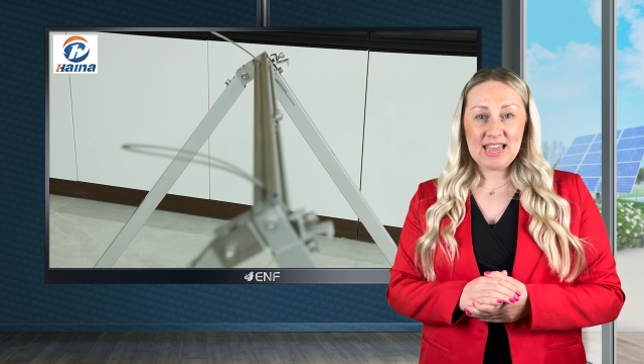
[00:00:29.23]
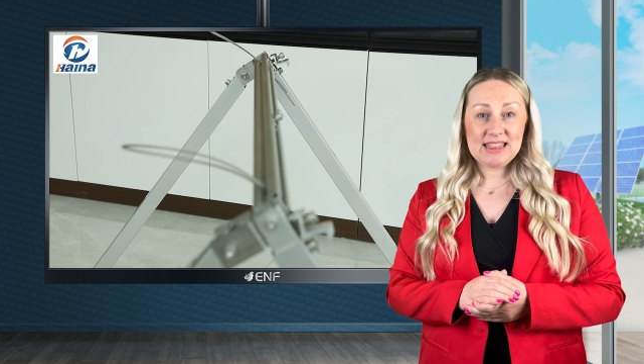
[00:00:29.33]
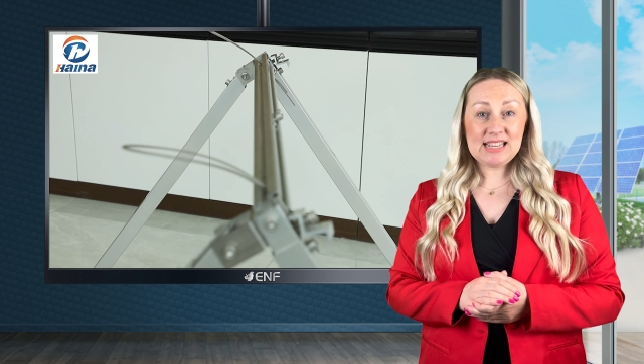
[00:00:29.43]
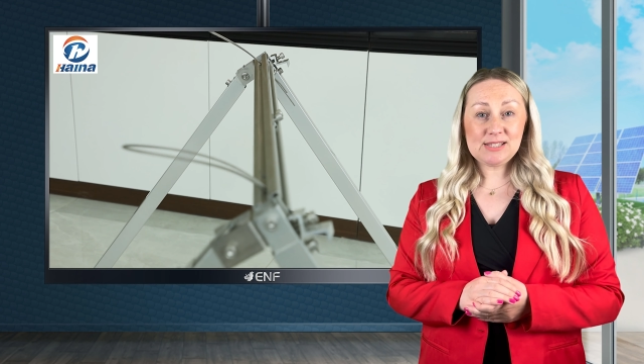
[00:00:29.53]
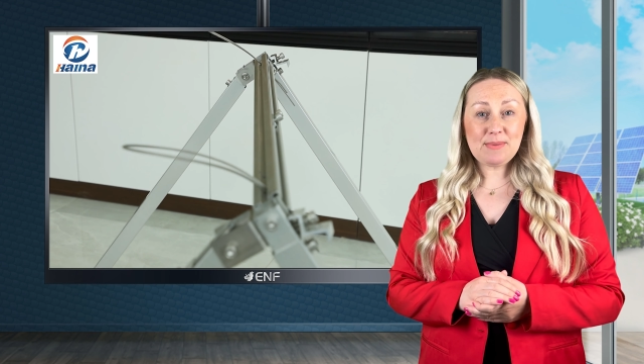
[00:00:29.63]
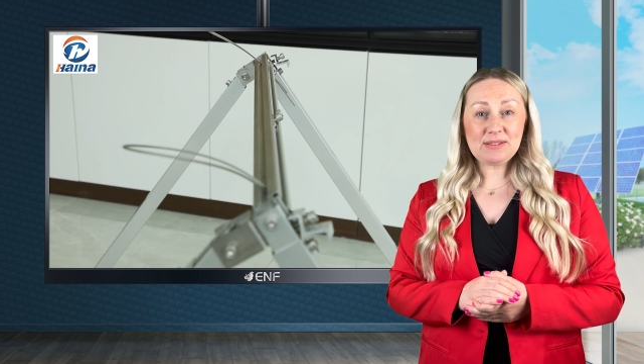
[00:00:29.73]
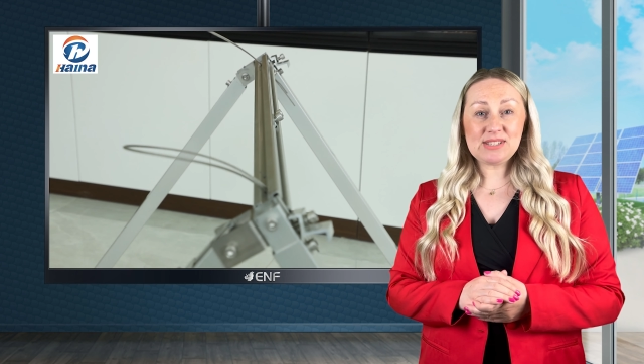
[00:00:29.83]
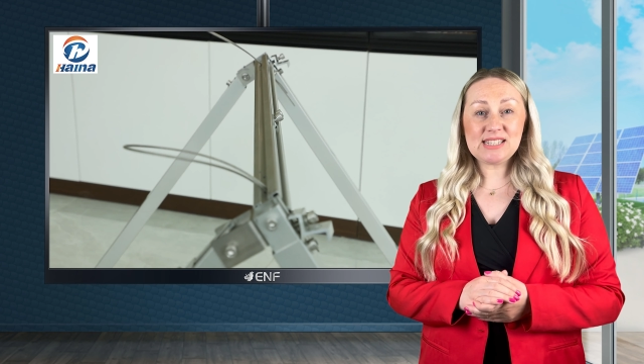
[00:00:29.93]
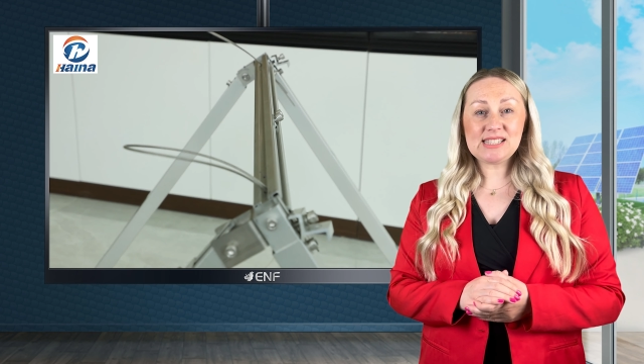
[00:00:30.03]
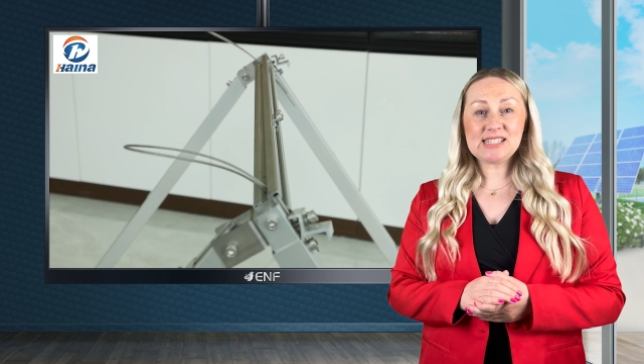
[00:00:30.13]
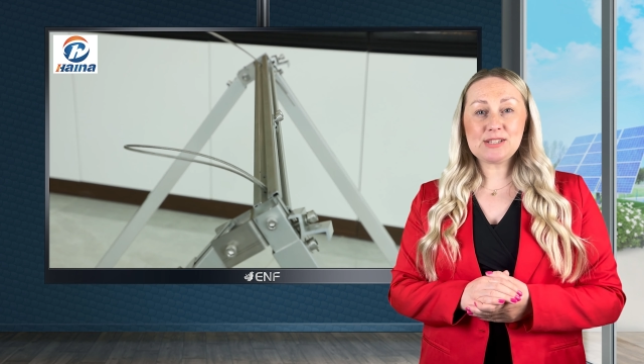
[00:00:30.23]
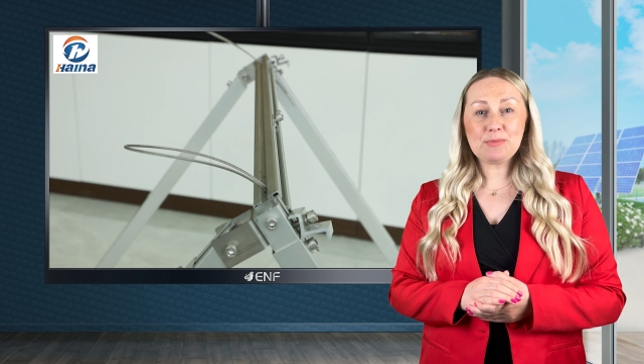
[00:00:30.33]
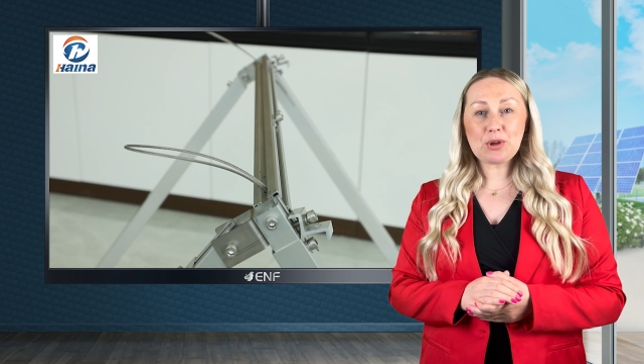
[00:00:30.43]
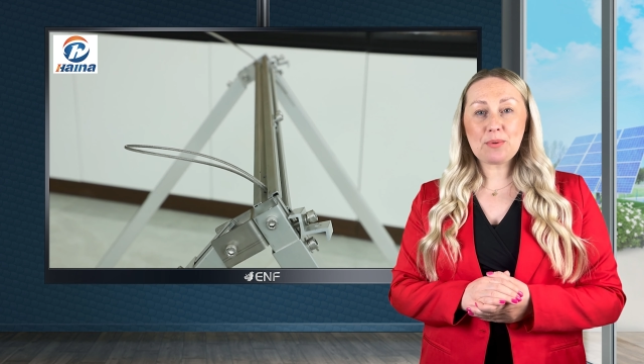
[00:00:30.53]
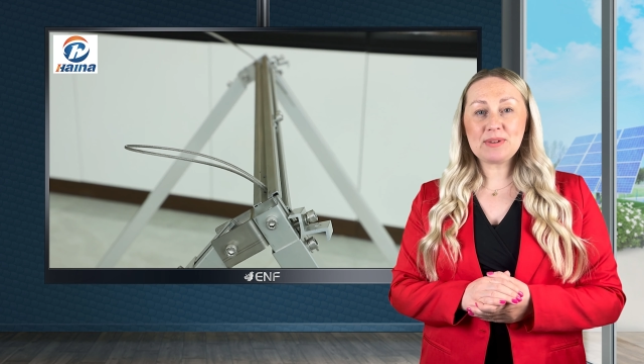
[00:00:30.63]
This mounting
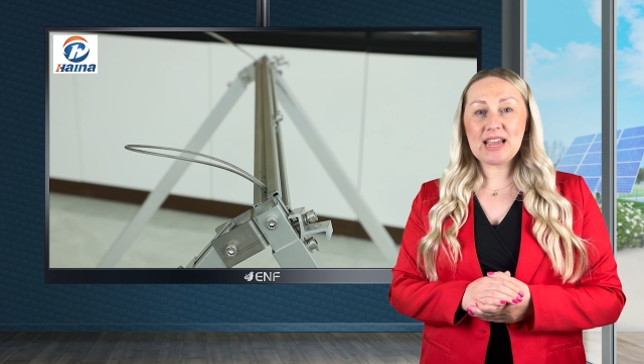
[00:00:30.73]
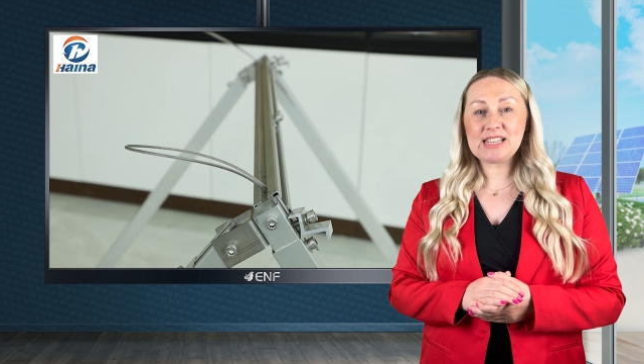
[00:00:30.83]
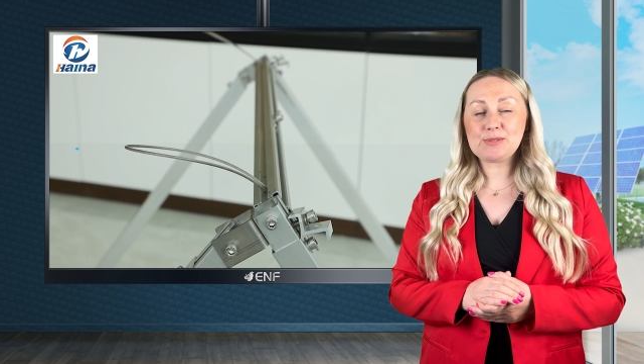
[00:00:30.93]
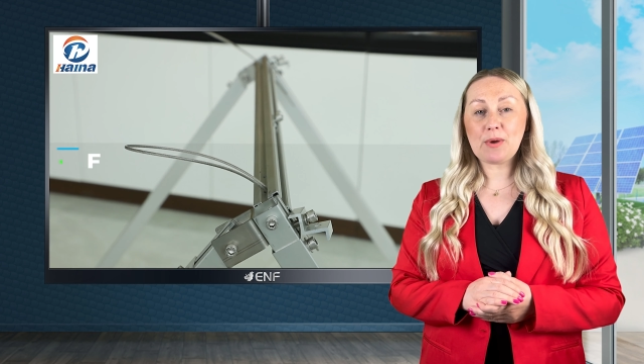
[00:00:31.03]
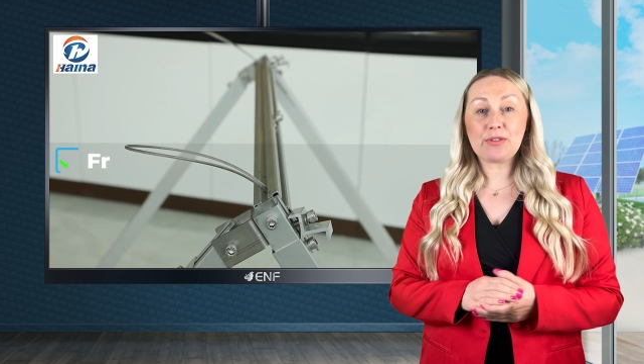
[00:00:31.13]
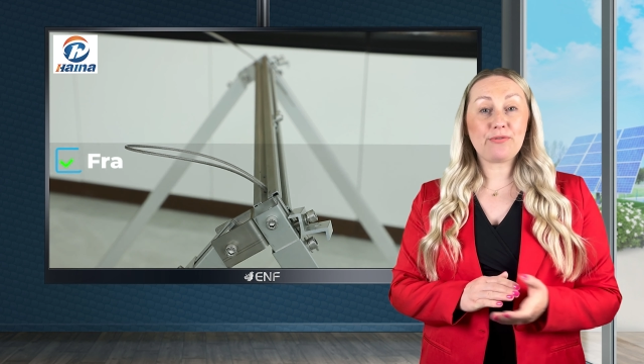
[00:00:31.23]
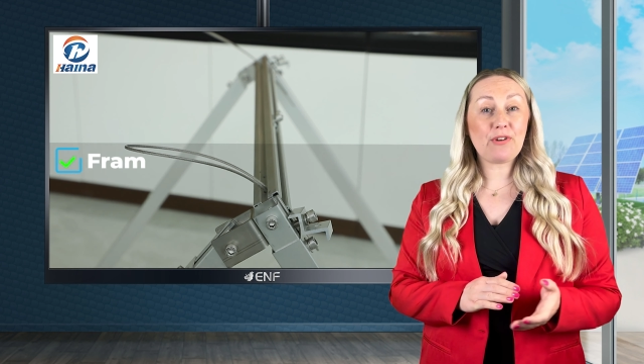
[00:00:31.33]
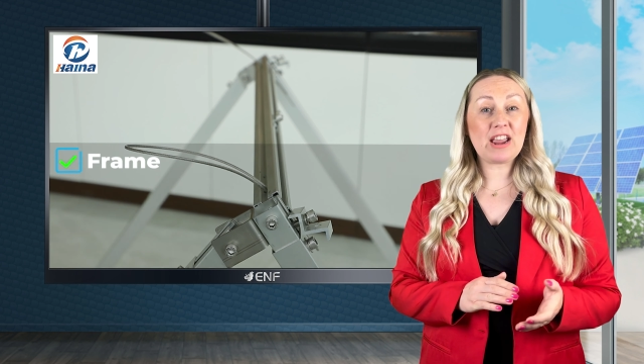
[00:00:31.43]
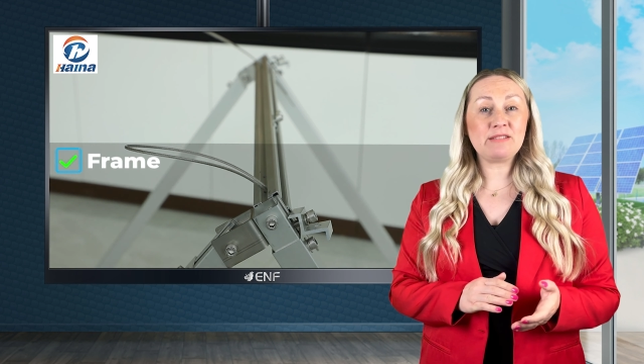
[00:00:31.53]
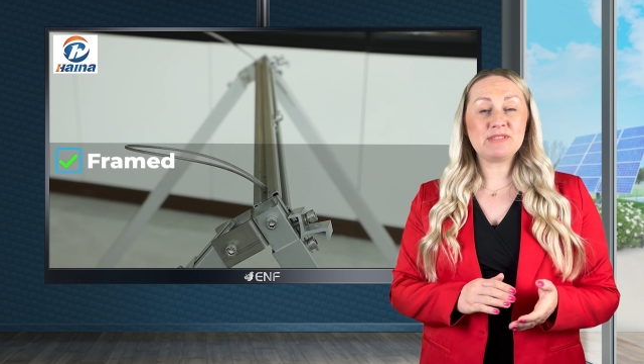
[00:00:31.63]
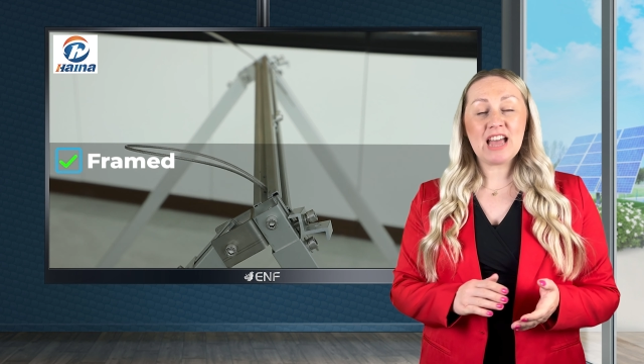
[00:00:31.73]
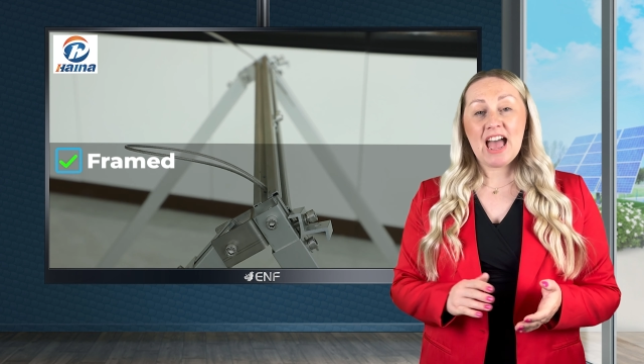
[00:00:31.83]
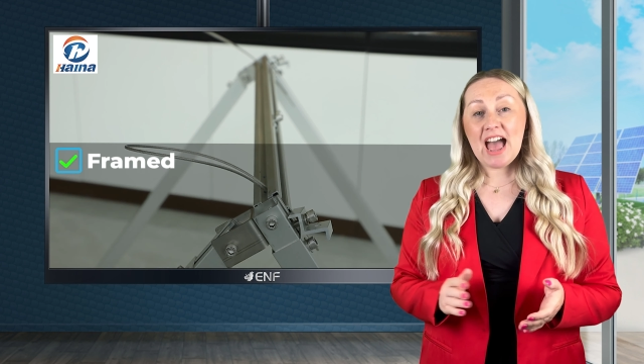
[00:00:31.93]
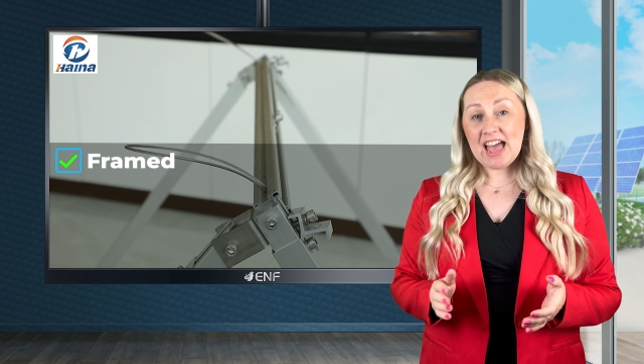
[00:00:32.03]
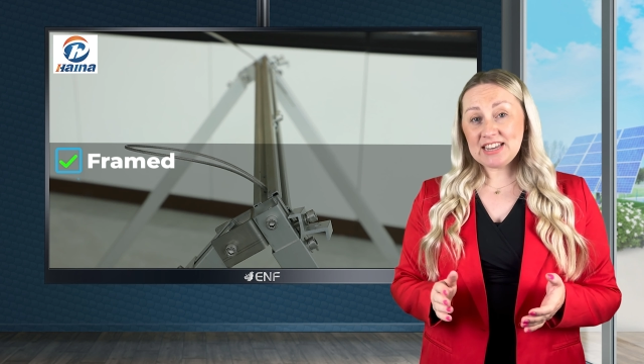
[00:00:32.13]
system accommodates both framed
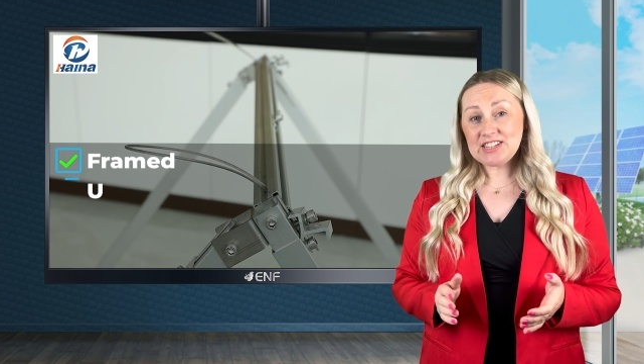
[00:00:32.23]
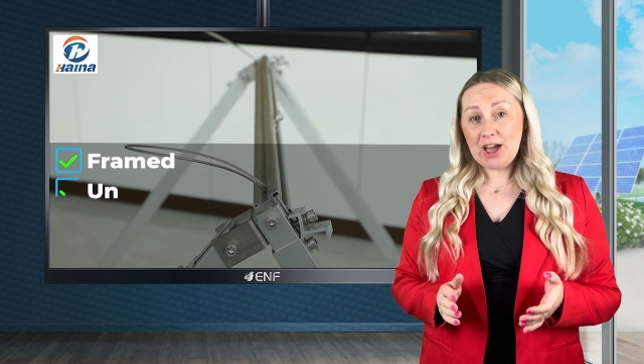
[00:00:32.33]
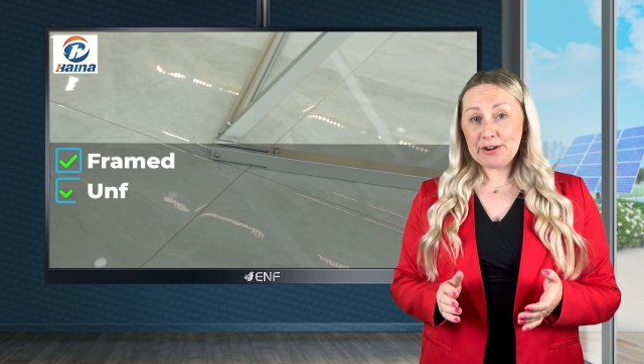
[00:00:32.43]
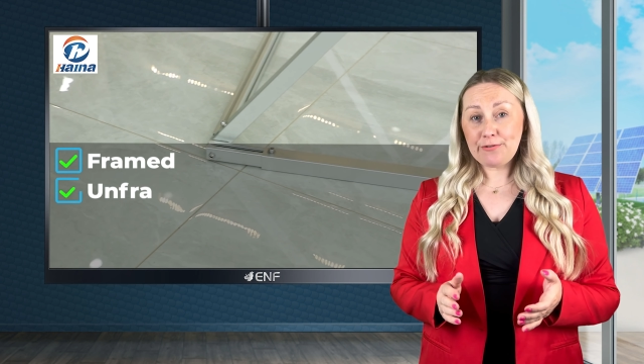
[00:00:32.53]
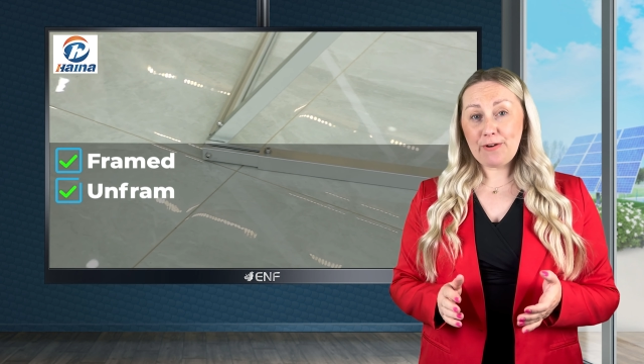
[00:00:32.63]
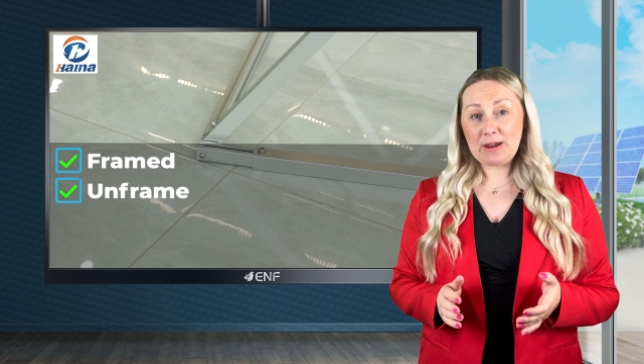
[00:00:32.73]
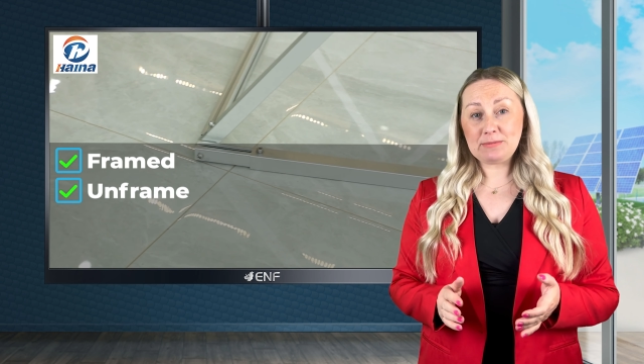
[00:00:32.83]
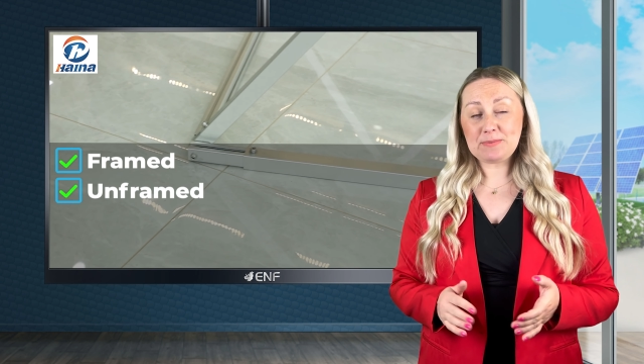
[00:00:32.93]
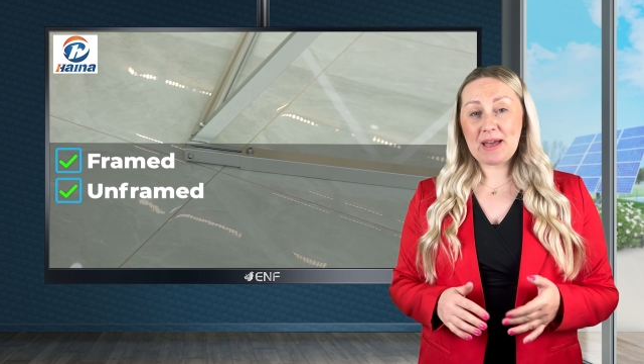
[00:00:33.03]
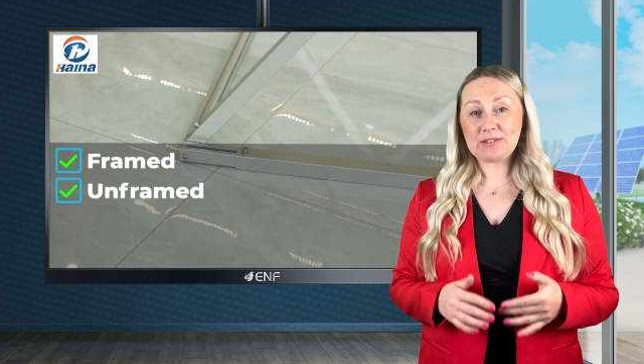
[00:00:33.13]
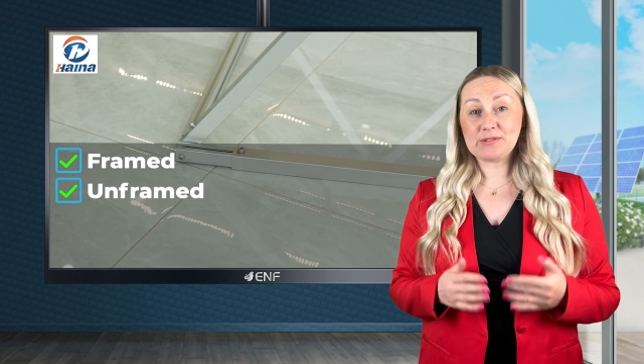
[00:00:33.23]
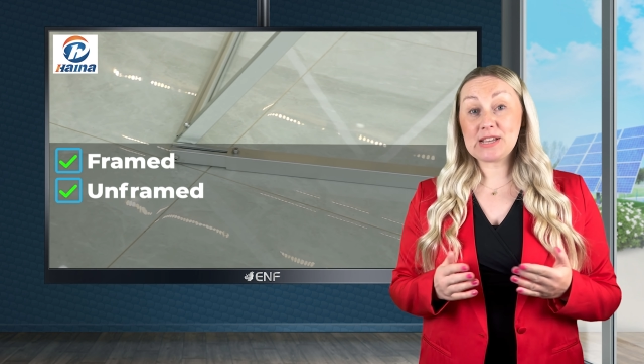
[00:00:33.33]
and unframed panels,